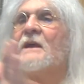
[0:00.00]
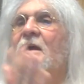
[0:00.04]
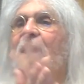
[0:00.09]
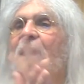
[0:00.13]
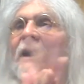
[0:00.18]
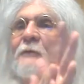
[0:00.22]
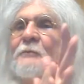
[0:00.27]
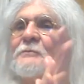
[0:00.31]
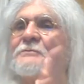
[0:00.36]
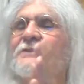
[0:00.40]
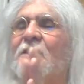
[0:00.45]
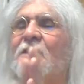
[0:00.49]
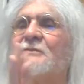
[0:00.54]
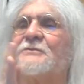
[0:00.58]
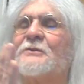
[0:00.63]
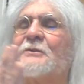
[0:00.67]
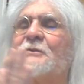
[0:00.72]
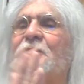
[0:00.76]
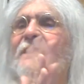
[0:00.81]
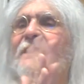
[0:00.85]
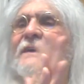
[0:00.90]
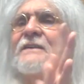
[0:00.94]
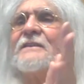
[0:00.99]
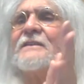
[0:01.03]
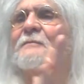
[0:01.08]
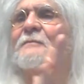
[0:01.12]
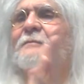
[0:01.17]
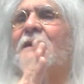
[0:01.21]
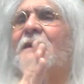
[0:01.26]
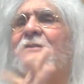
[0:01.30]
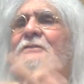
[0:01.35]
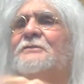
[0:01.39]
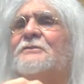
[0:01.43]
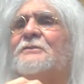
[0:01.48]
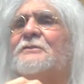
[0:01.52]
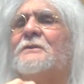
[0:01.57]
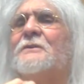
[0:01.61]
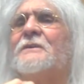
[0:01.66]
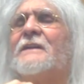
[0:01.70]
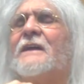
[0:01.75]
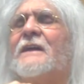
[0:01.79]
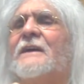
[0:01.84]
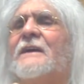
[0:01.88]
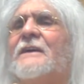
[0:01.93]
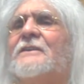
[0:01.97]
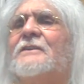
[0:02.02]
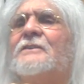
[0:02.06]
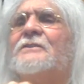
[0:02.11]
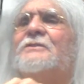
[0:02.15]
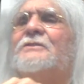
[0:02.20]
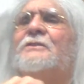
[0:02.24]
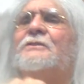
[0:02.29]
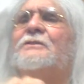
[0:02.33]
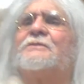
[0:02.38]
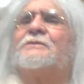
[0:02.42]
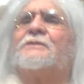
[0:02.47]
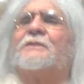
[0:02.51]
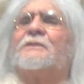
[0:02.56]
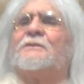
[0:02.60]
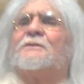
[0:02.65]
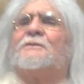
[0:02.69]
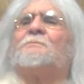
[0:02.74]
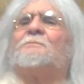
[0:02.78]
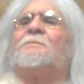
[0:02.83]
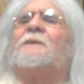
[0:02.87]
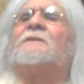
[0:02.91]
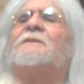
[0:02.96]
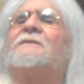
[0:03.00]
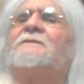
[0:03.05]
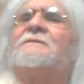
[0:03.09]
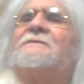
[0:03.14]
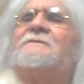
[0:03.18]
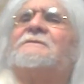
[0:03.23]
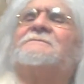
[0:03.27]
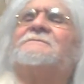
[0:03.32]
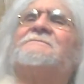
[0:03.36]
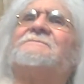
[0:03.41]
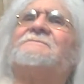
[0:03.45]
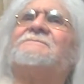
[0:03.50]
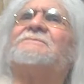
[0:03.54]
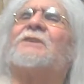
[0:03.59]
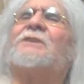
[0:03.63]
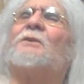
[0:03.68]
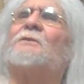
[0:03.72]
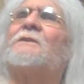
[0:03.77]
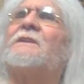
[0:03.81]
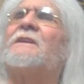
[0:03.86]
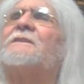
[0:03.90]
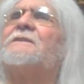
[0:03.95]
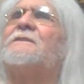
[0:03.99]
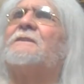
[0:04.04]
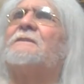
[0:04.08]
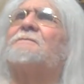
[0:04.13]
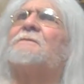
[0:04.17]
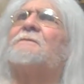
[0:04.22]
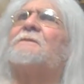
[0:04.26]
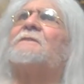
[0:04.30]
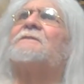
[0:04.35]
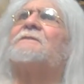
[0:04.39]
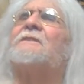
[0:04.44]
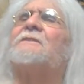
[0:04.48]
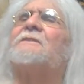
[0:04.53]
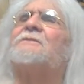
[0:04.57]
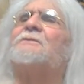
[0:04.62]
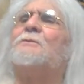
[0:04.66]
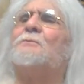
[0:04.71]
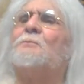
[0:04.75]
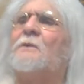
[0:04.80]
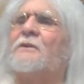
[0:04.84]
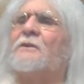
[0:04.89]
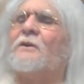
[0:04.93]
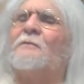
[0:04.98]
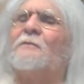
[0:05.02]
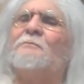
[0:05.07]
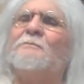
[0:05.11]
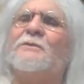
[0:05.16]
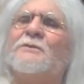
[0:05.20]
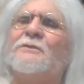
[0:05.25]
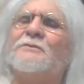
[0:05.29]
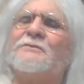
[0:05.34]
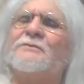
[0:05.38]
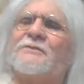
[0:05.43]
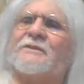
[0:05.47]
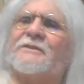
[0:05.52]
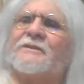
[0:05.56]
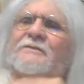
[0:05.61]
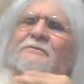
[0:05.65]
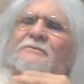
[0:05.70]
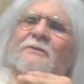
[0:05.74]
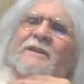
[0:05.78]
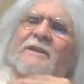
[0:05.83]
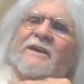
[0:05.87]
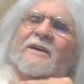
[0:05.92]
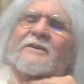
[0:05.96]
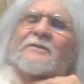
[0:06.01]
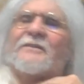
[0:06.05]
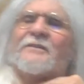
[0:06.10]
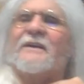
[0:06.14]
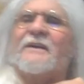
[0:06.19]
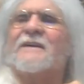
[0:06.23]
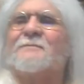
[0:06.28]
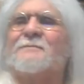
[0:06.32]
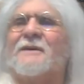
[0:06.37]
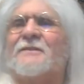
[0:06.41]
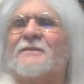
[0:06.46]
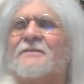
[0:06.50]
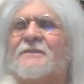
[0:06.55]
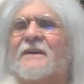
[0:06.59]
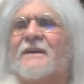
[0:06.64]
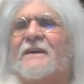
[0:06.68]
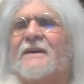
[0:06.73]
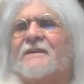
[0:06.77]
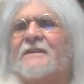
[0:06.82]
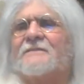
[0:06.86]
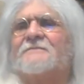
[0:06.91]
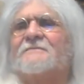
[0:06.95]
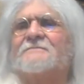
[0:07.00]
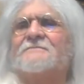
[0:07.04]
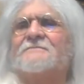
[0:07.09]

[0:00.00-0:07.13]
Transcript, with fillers: I was also thinking about doing a YouTube, totally different, do one on music. What do y'all think about that?